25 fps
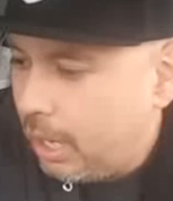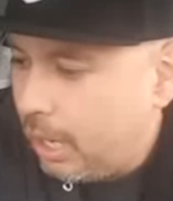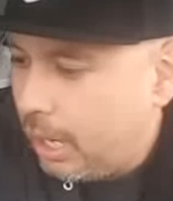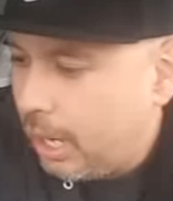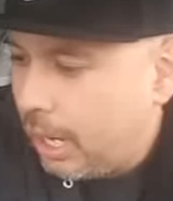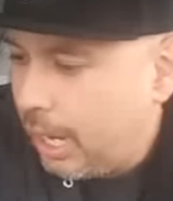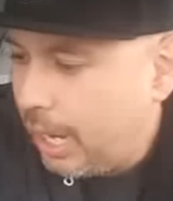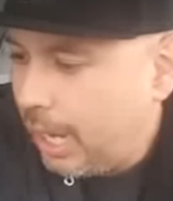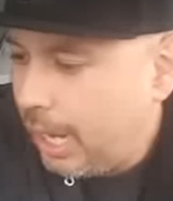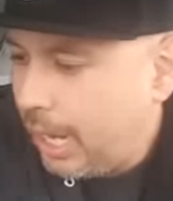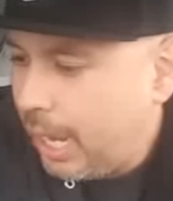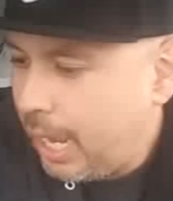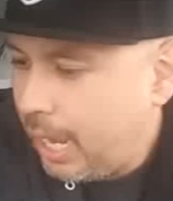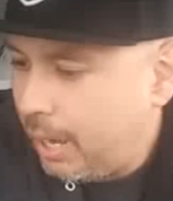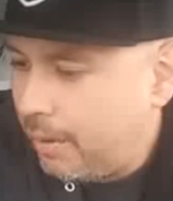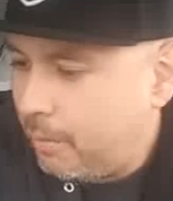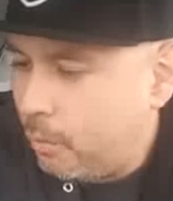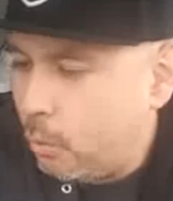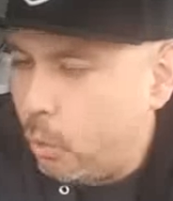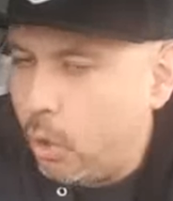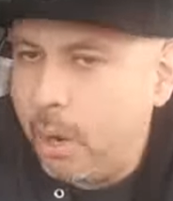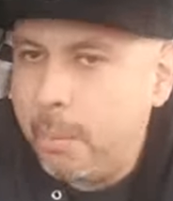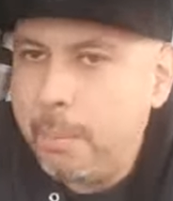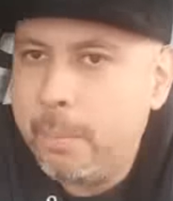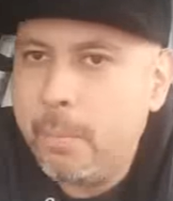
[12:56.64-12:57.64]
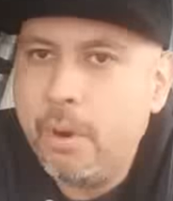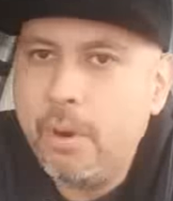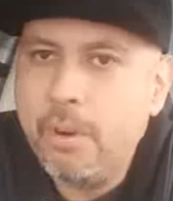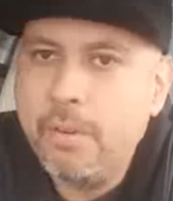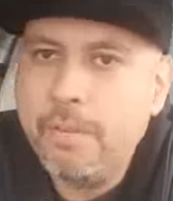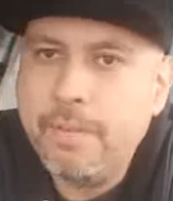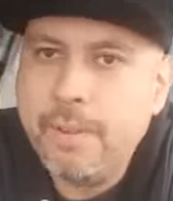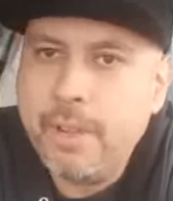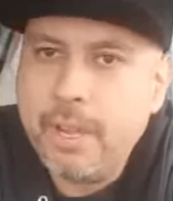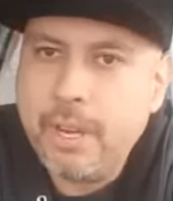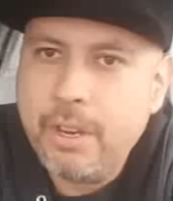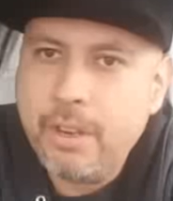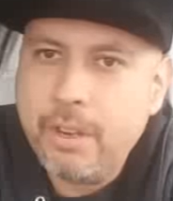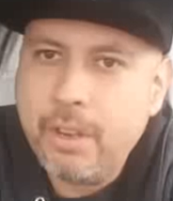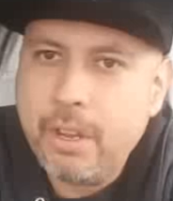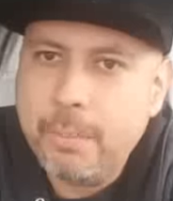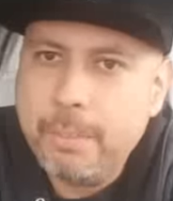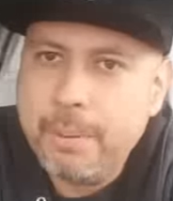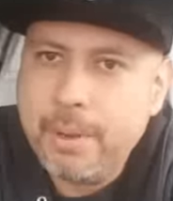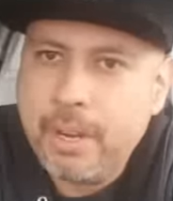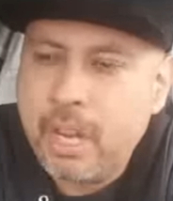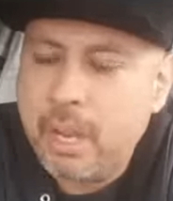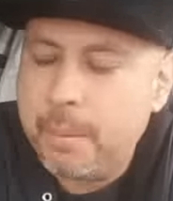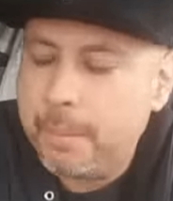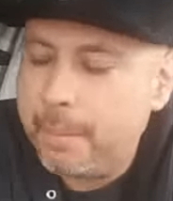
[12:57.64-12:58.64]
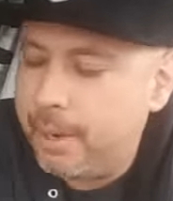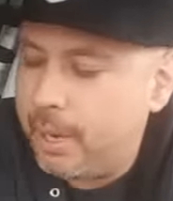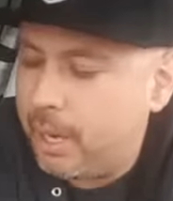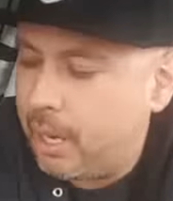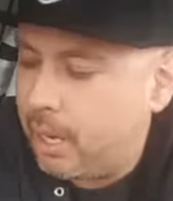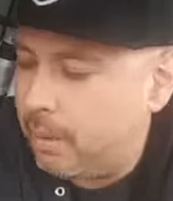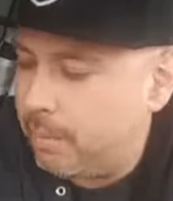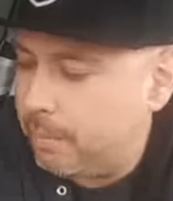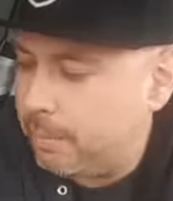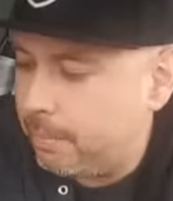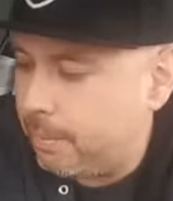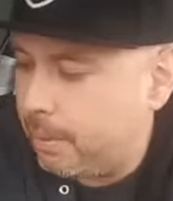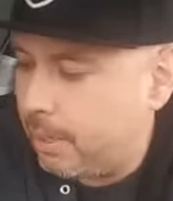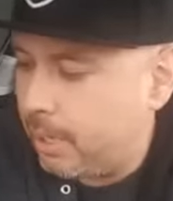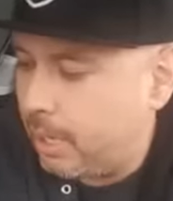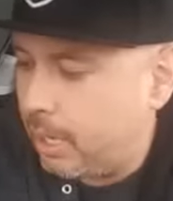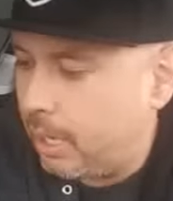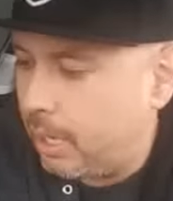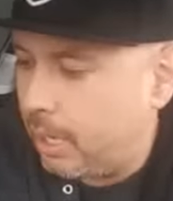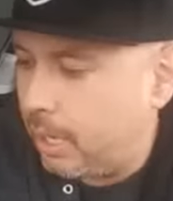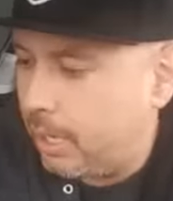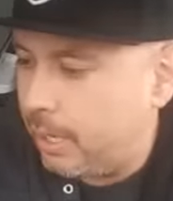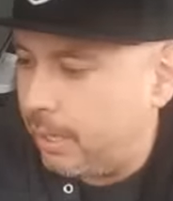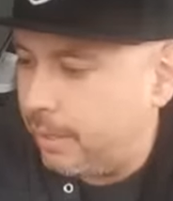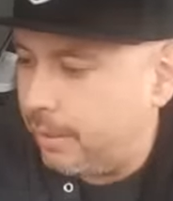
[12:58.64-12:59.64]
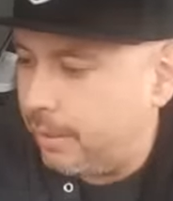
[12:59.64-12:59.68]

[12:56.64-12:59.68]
I have one more video I'll be coming up uh,